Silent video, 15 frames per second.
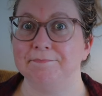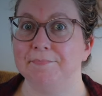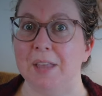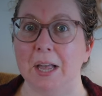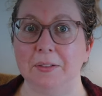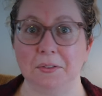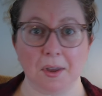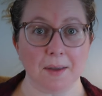
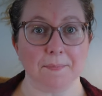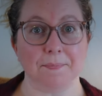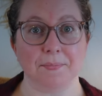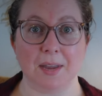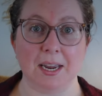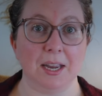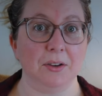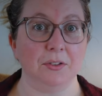That's it.
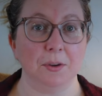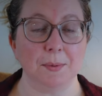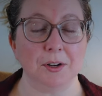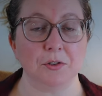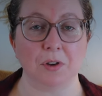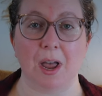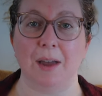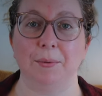Thank you so
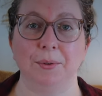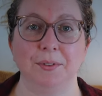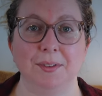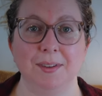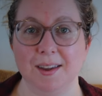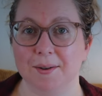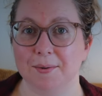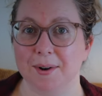much. I will
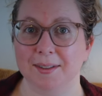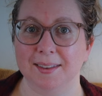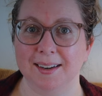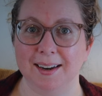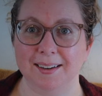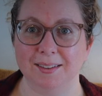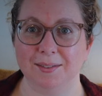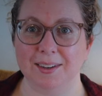see you on the
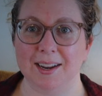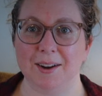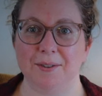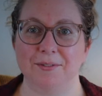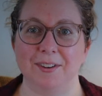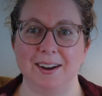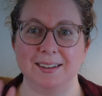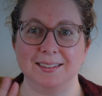next video,
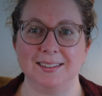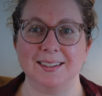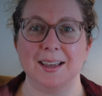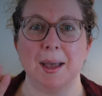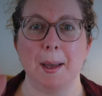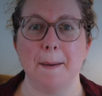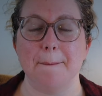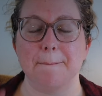friends.
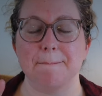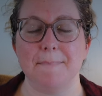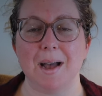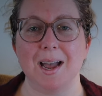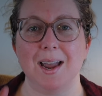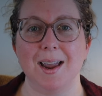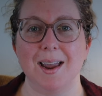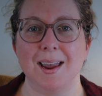
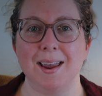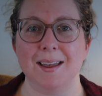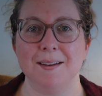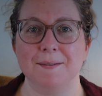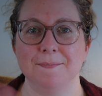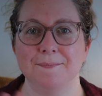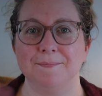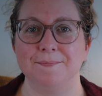Bye. I
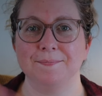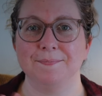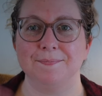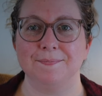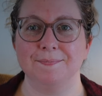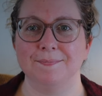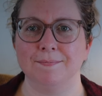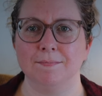
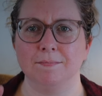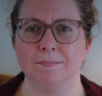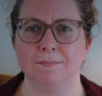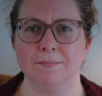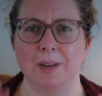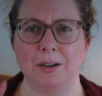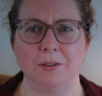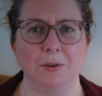
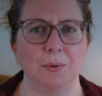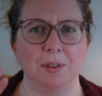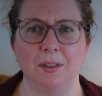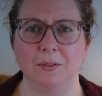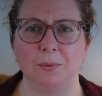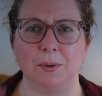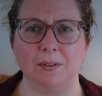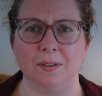don't know what
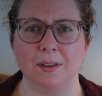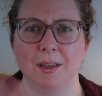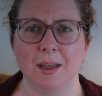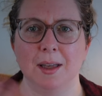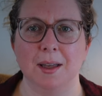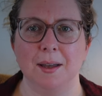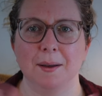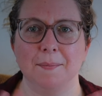this was.
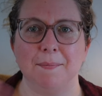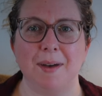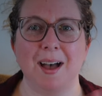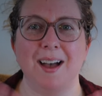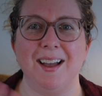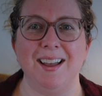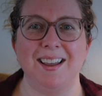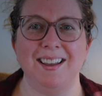Bye.
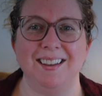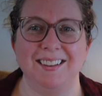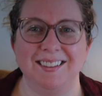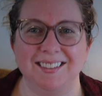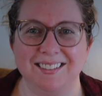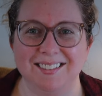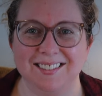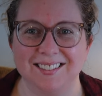
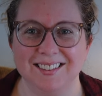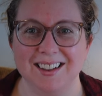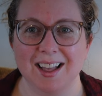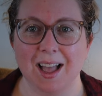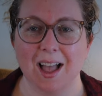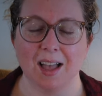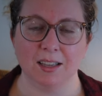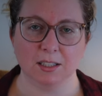
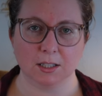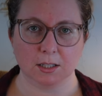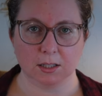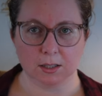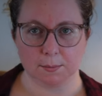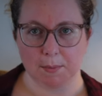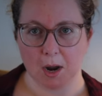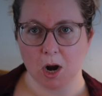
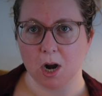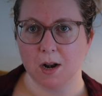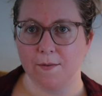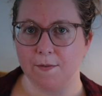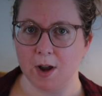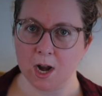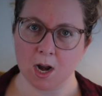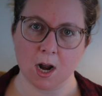Spirit
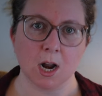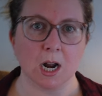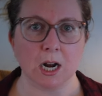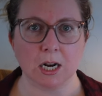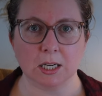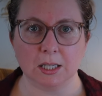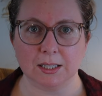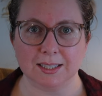
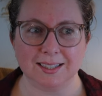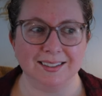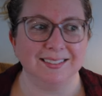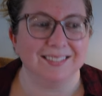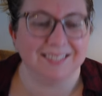fingers.